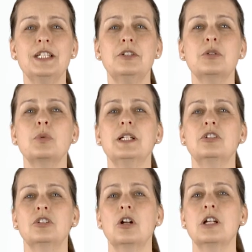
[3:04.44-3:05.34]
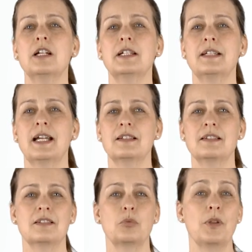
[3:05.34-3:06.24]
need to read scholarly
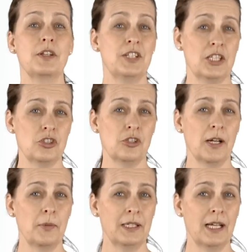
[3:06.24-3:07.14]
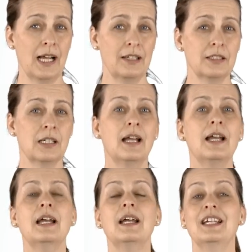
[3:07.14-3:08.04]
texts with a dictionary in hand.
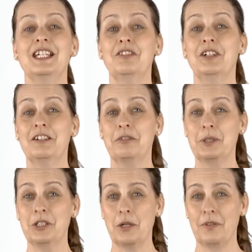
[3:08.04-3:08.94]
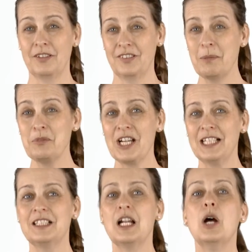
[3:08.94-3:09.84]
Even if we know the
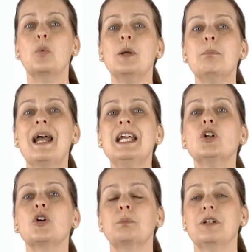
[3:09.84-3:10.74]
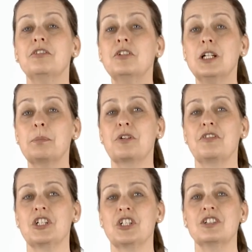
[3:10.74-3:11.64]
subject, we may not be fully
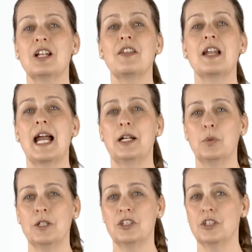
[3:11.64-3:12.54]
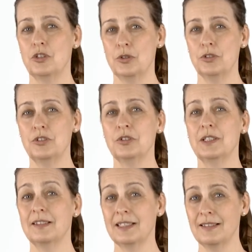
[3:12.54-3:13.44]
proficient in the language used to
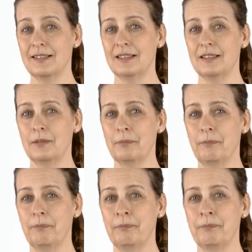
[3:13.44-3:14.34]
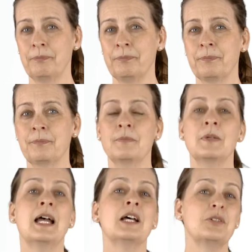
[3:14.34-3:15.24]
discuss it.
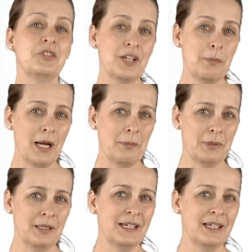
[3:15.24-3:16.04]
To sum up,